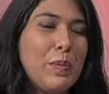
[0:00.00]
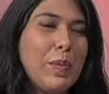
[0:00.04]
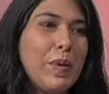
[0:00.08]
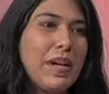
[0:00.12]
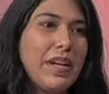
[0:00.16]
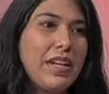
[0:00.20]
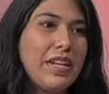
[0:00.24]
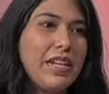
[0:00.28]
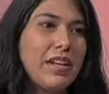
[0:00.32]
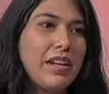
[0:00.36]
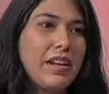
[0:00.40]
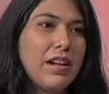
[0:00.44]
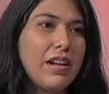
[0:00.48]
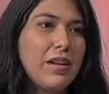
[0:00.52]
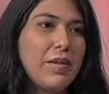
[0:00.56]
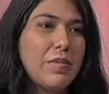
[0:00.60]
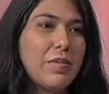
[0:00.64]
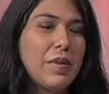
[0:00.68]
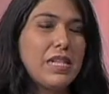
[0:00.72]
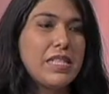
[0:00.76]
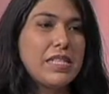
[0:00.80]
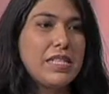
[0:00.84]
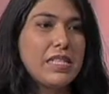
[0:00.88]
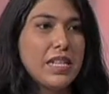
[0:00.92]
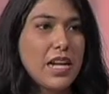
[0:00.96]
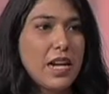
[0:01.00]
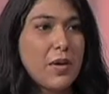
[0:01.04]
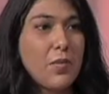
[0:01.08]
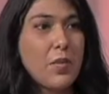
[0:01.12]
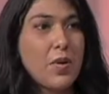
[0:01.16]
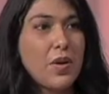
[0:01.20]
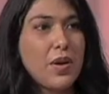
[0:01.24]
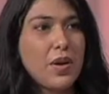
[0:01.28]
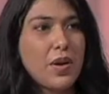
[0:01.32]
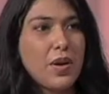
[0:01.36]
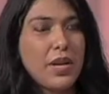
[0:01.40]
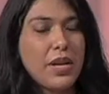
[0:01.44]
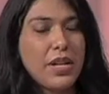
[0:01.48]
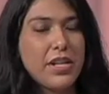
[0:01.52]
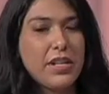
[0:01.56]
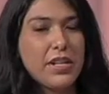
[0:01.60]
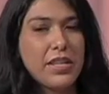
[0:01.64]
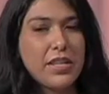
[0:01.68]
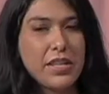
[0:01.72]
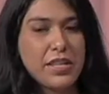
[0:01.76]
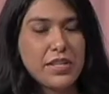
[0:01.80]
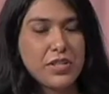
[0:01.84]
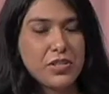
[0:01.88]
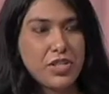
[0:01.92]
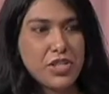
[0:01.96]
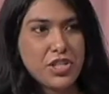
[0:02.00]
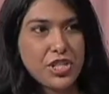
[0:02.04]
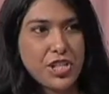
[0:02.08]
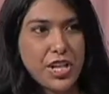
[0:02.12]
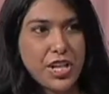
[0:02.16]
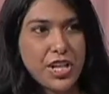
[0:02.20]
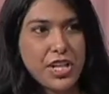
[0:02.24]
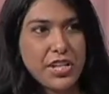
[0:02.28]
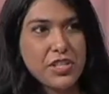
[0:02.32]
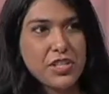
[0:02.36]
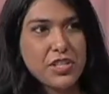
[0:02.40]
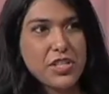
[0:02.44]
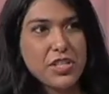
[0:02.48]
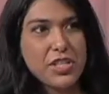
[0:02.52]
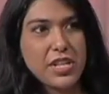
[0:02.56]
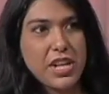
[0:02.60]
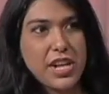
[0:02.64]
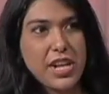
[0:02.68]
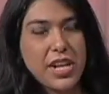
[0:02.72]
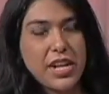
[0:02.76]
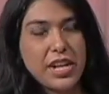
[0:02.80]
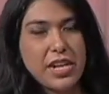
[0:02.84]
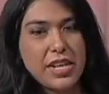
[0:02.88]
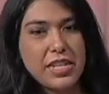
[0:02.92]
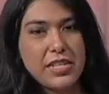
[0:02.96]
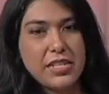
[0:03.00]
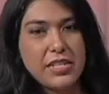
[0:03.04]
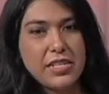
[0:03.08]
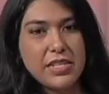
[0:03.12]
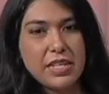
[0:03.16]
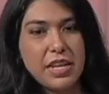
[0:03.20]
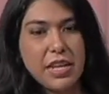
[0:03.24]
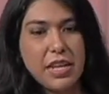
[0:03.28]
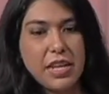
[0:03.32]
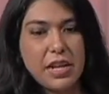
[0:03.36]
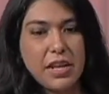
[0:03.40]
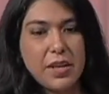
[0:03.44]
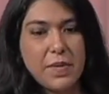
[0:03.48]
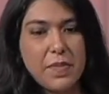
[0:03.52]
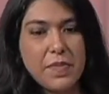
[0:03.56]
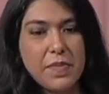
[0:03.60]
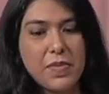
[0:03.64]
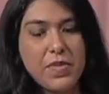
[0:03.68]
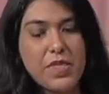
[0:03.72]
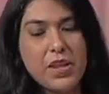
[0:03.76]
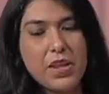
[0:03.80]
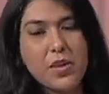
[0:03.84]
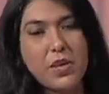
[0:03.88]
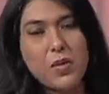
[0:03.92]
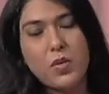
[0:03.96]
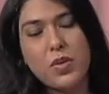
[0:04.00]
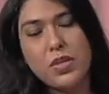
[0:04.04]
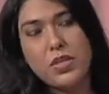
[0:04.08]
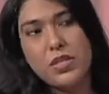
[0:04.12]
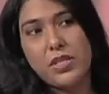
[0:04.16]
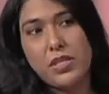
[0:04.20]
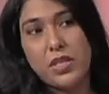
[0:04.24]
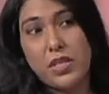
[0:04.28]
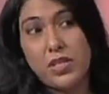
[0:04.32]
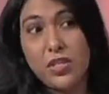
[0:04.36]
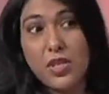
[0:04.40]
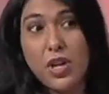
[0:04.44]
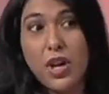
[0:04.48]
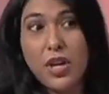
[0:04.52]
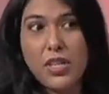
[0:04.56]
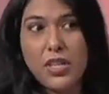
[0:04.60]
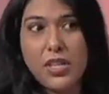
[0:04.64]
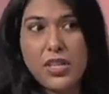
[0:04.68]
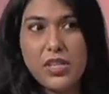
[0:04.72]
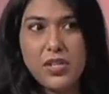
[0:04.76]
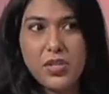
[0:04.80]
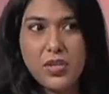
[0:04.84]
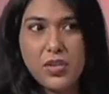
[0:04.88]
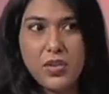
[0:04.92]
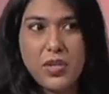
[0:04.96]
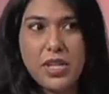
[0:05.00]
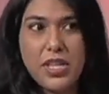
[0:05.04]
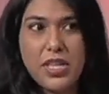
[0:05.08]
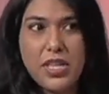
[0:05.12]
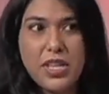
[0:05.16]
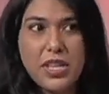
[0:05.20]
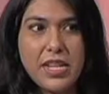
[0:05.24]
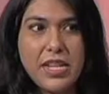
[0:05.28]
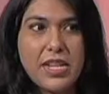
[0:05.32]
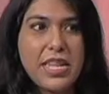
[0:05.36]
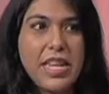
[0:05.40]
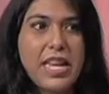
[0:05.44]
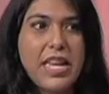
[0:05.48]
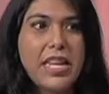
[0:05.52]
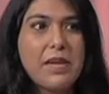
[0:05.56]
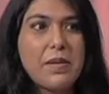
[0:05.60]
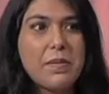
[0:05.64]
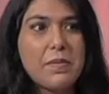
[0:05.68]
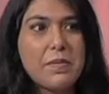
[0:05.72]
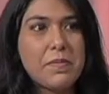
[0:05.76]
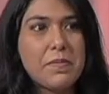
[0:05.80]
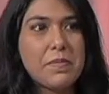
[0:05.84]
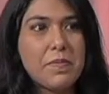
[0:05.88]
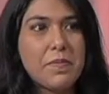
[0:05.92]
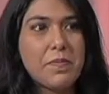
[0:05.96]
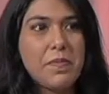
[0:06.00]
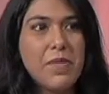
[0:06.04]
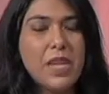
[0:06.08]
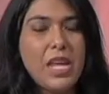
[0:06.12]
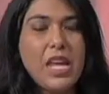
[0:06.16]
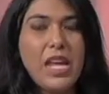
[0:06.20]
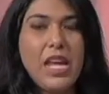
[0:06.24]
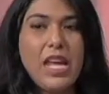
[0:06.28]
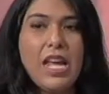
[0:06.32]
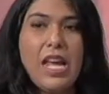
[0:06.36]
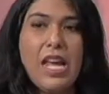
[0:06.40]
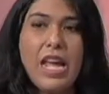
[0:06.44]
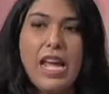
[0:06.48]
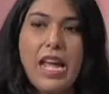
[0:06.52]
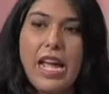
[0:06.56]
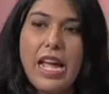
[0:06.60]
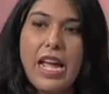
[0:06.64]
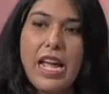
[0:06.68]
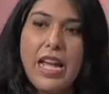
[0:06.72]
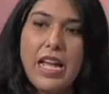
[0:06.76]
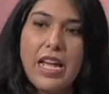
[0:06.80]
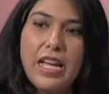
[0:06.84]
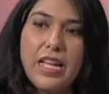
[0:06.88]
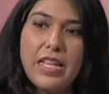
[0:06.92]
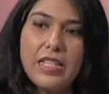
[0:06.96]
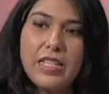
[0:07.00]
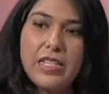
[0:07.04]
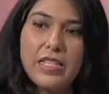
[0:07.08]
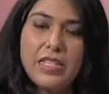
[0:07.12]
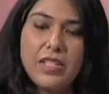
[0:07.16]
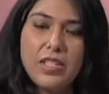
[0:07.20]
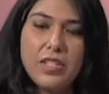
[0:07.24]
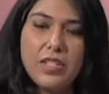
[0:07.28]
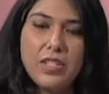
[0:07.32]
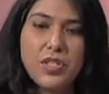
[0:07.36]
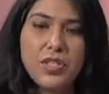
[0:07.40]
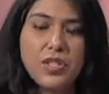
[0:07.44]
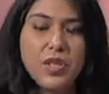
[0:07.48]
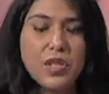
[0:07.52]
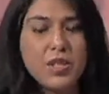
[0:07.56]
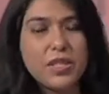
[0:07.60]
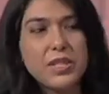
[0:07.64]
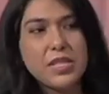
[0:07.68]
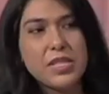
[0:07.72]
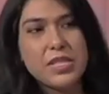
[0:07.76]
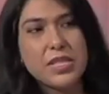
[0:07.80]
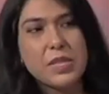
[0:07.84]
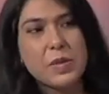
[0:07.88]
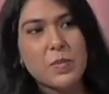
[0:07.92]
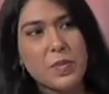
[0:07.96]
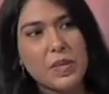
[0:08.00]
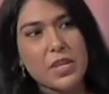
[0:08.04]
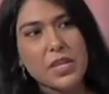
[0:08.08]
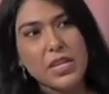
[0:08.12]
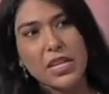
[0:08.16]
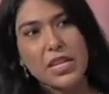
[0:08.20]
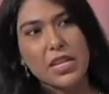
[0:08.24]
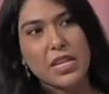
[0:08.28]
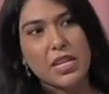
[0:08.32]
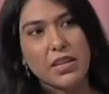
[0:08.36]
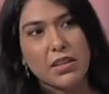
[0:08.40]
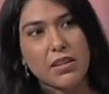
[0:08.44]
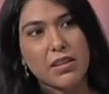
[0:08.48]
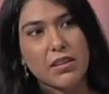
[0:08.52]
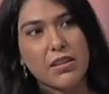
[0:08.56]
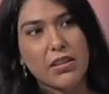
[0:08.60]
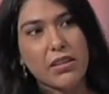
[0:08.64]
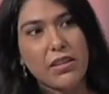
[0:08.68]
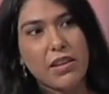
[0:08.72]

But um, as time went on, things changed, and um, there was a talking tree that came and started speaking.